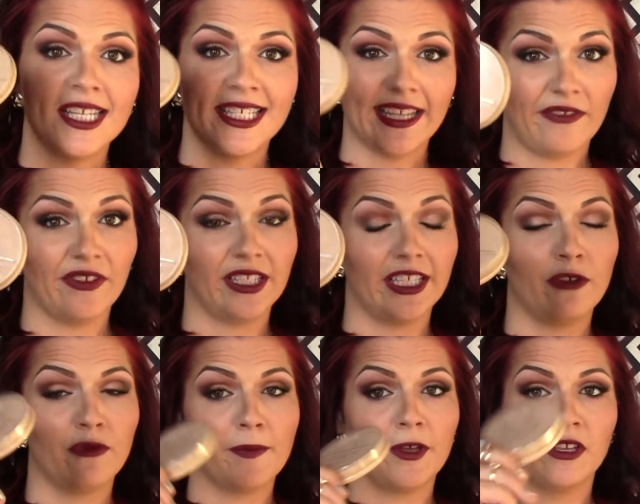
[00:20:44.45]
definitely
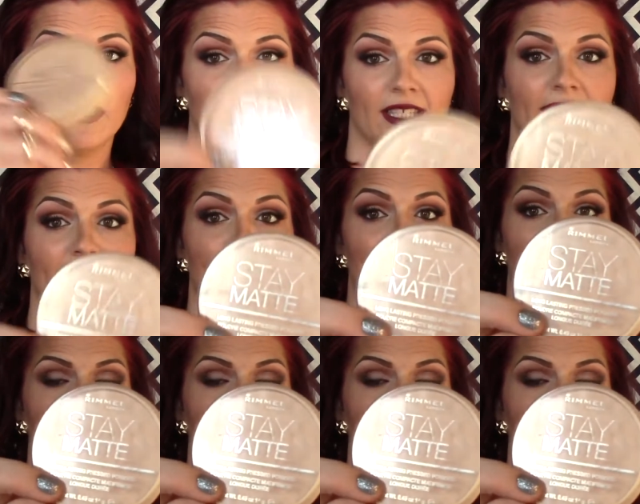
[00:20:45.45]
Rimmel Stay Matte